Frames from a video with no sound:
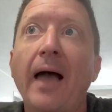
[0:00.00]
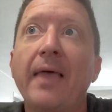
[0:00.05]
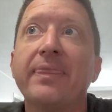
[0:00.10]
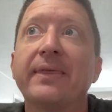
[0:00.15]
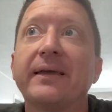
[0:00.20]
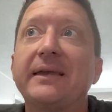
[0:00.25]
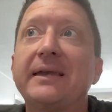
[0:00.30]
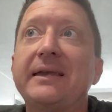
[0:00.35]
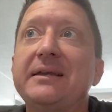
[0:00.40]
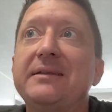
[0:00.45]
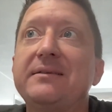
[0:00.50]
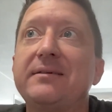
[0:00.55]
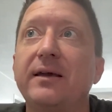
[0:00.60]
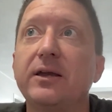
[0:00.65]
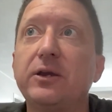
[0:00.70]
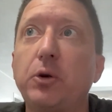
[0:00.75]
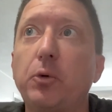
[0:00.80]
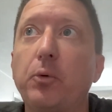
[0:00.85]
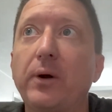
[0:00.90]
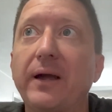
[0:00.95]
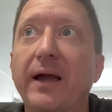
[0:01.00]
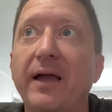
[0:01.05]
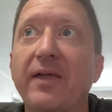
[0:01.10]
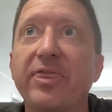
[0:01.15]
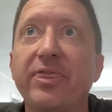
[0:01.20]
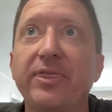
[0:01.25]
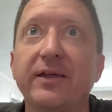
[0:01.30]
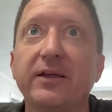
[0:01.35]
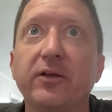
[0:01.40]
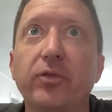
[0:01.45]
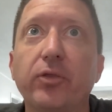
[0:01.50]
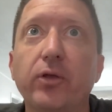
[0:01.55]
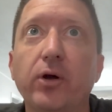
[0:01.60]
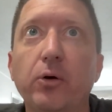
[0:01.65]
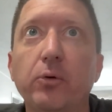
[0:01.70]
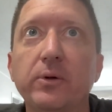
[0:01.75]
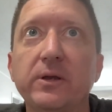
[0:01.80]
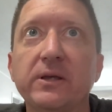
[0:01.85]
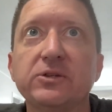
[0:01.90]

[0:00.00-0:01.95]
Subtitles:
The key takeaway, I think, though,